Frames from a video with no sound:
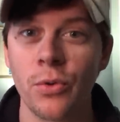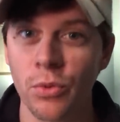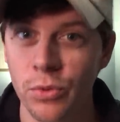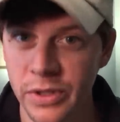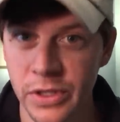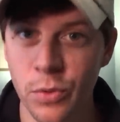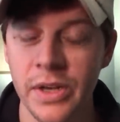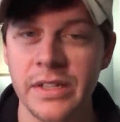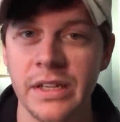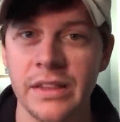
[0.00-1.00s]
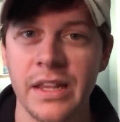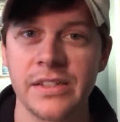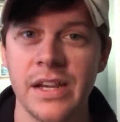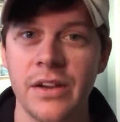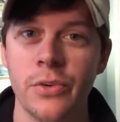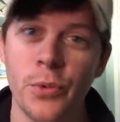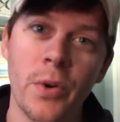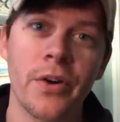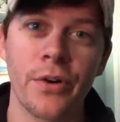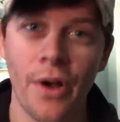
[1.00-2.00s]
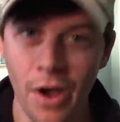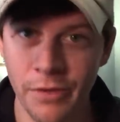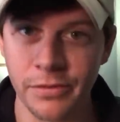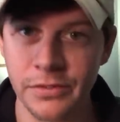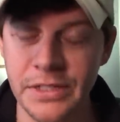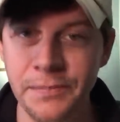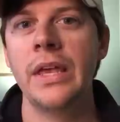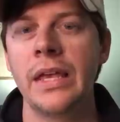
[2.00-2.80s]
really quick to get that sand or water off of it.